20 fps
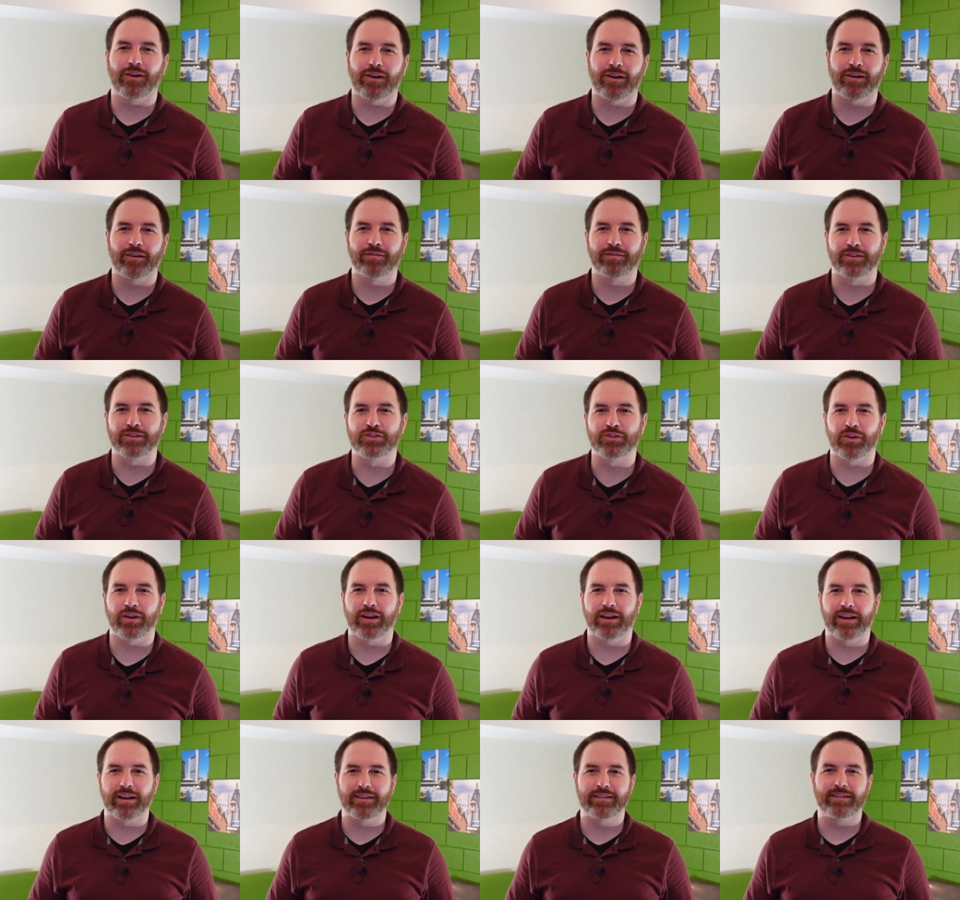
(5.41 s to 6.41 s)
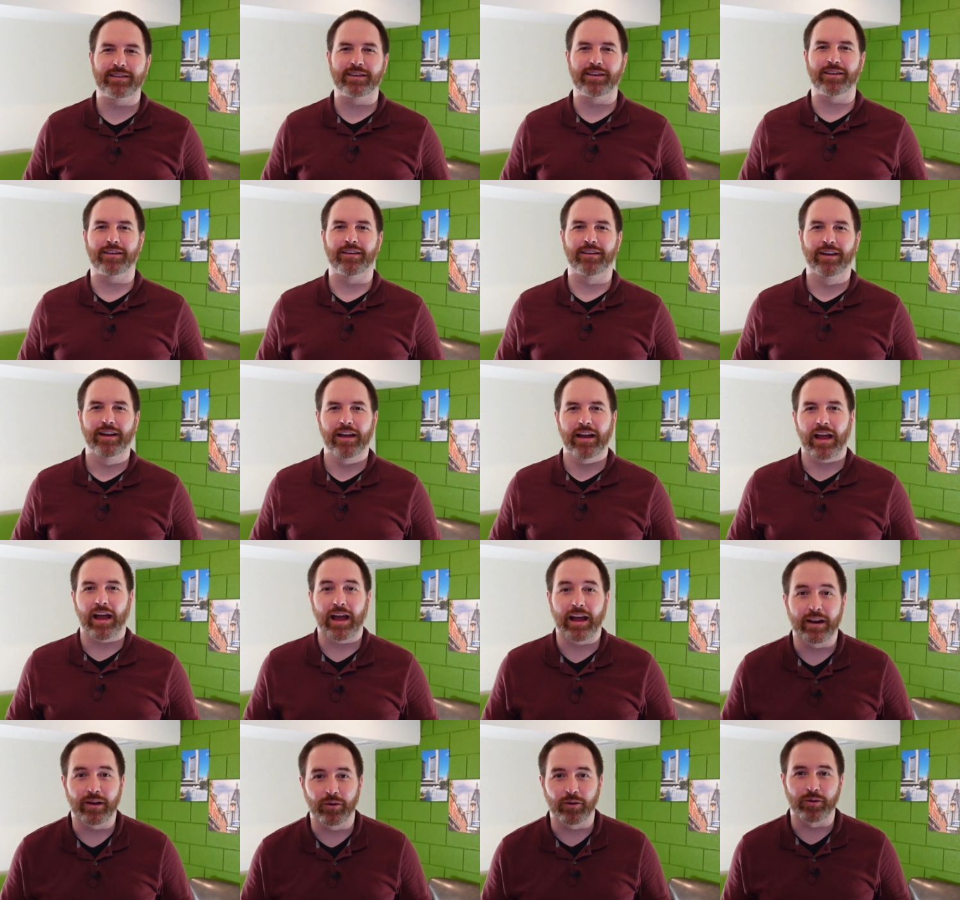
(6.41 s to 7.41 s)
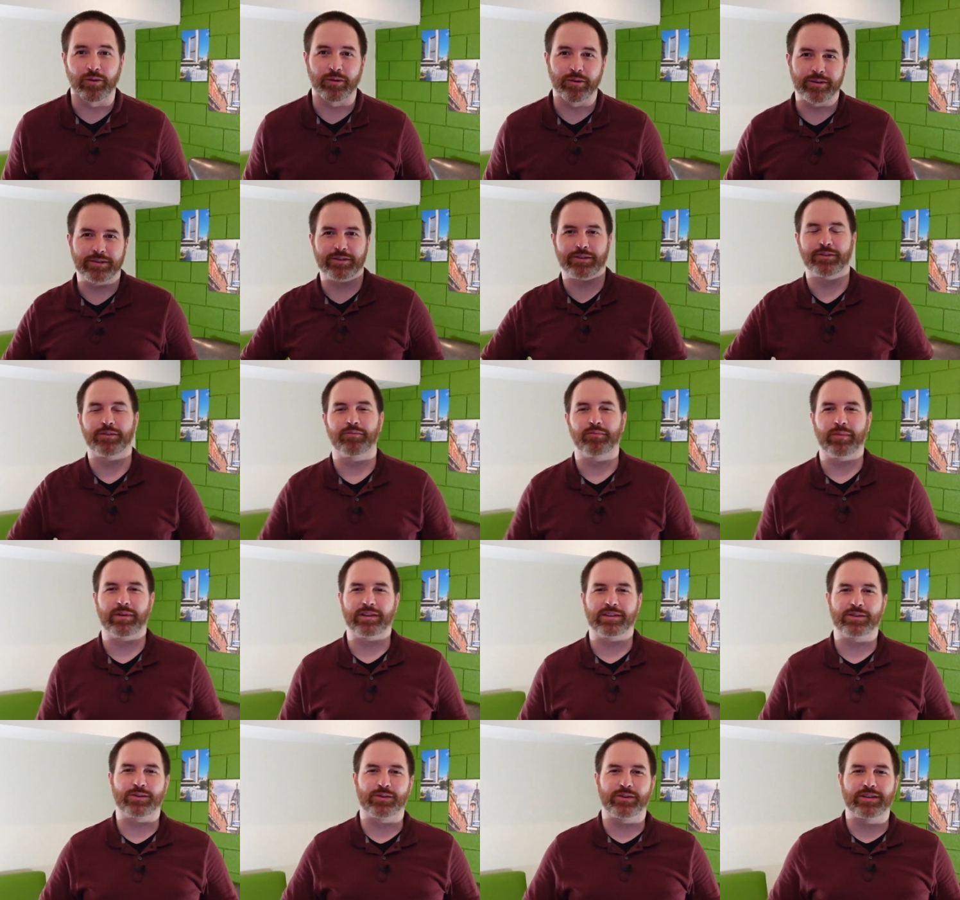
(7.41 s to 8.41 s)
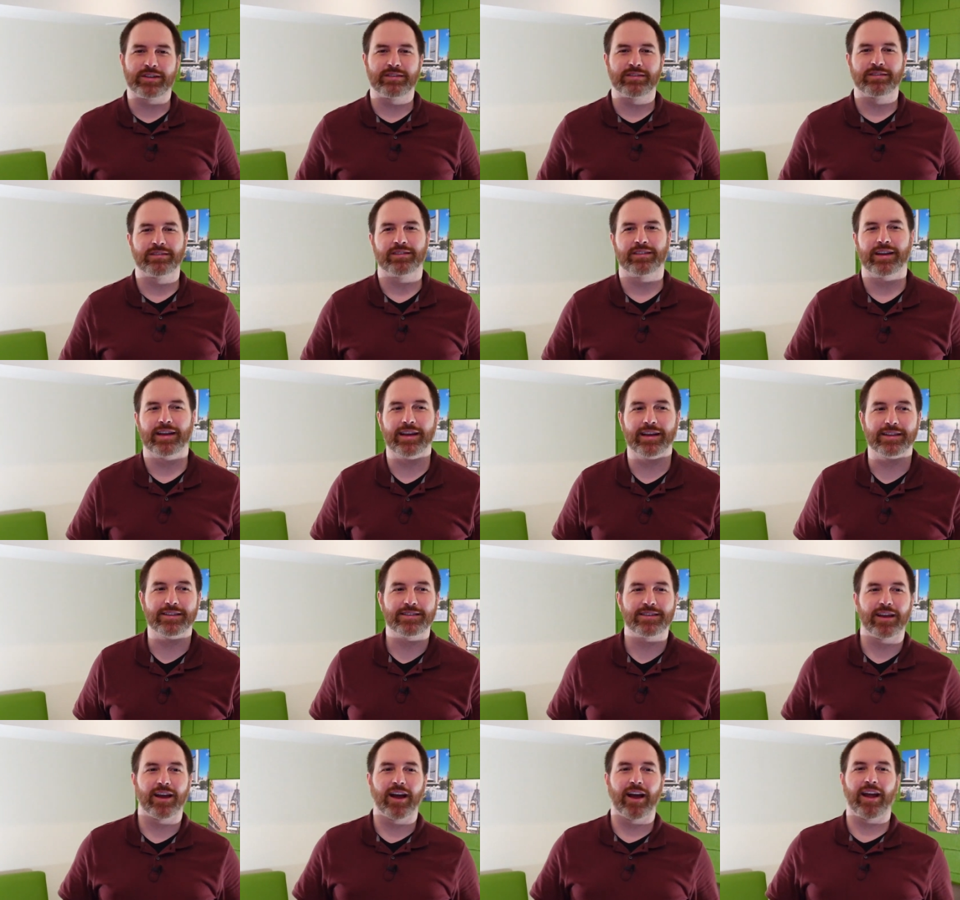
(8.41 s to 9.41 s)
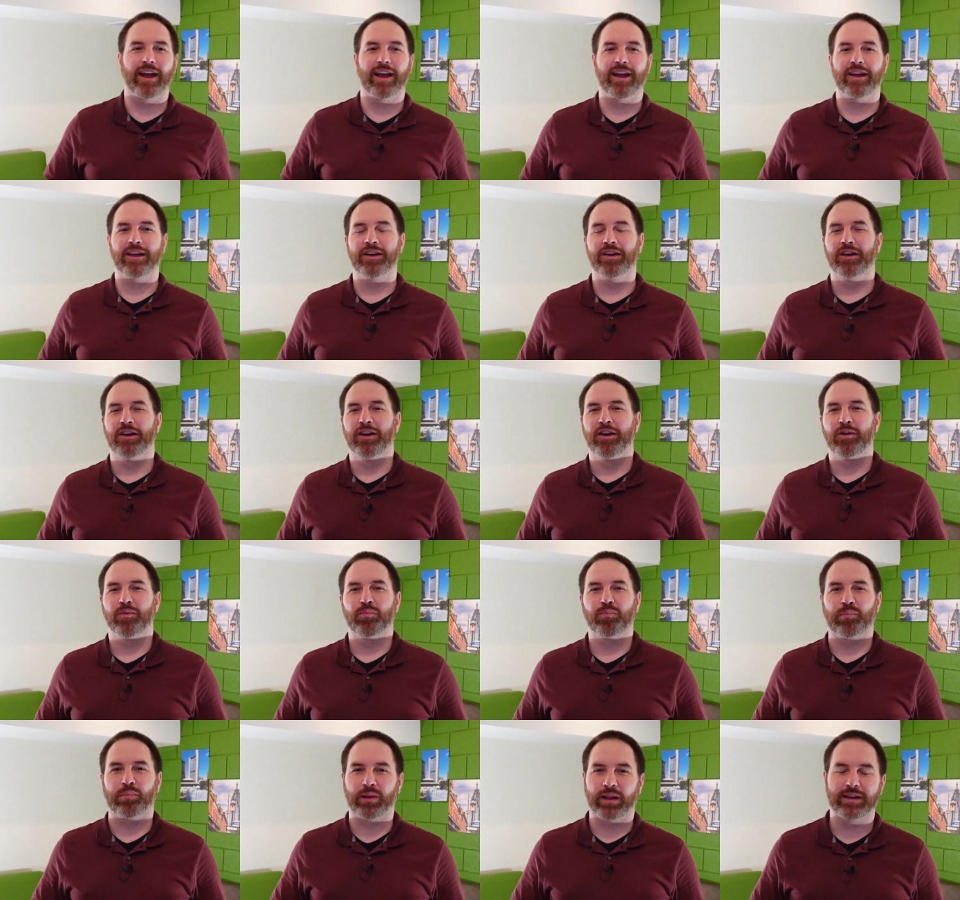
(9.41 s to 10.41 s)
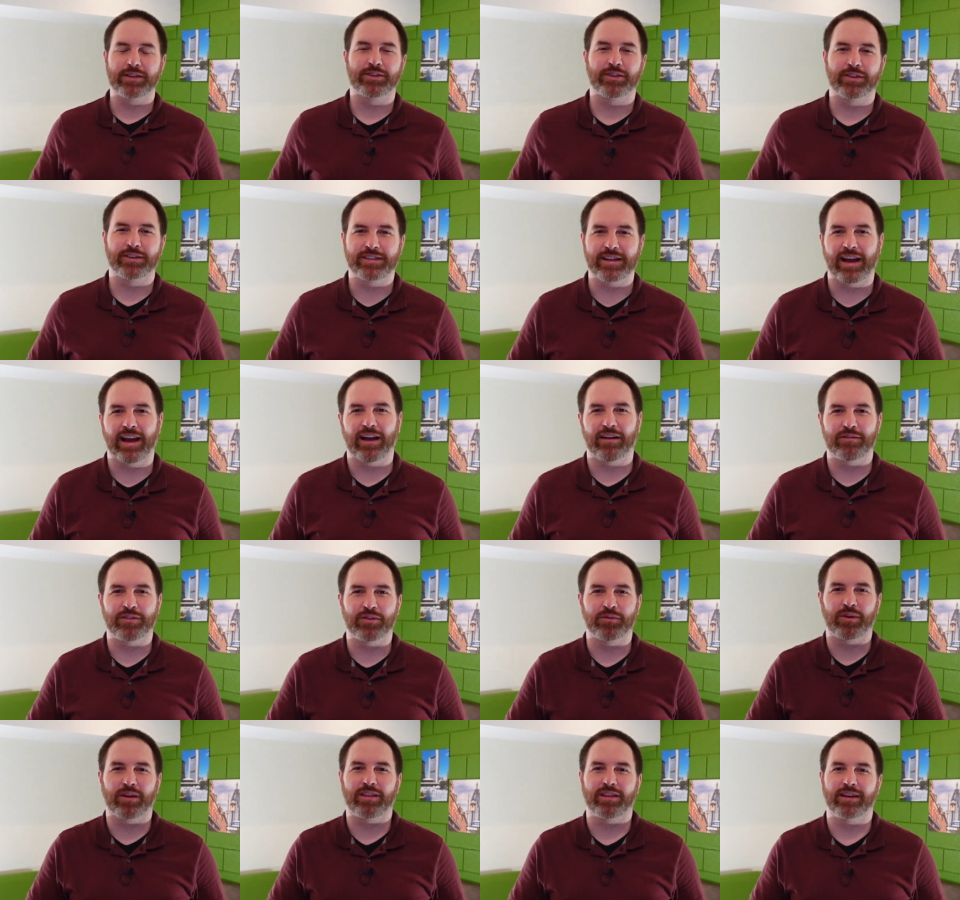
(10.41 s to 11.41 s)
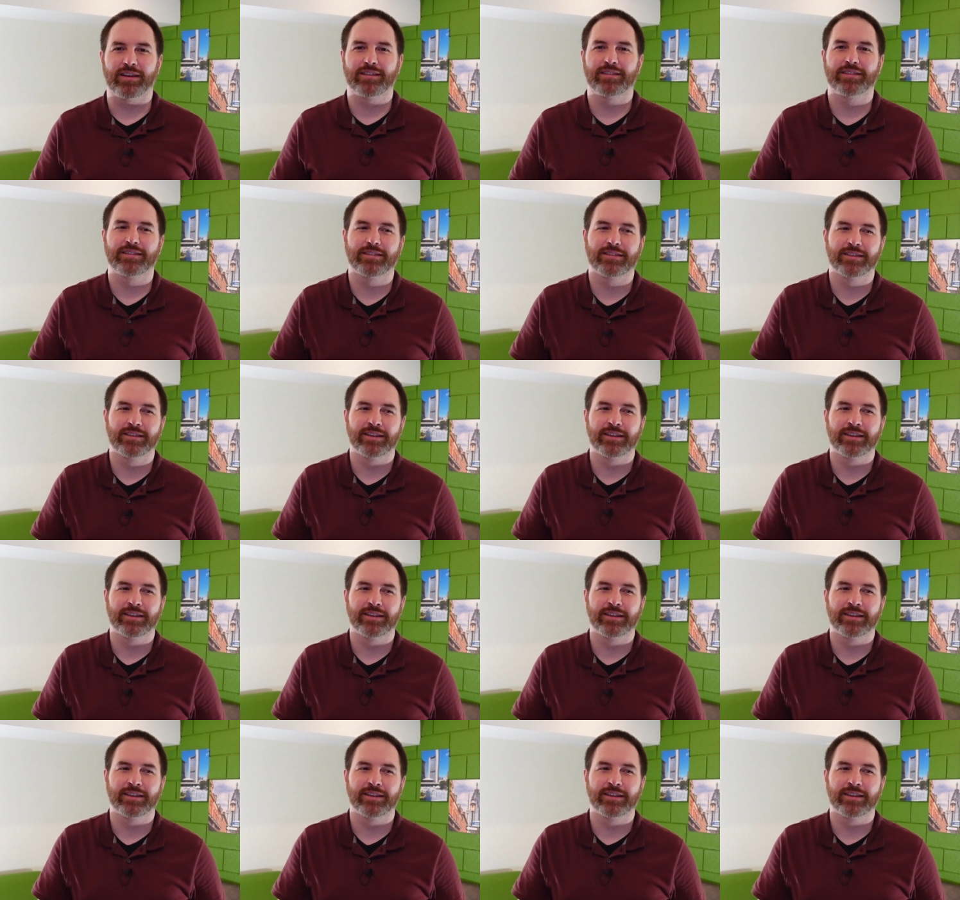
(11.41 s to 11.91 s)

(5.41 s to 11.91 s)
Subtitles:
all for joining us here at Oakridge Student Ministries. It's a pleasure to have you with us.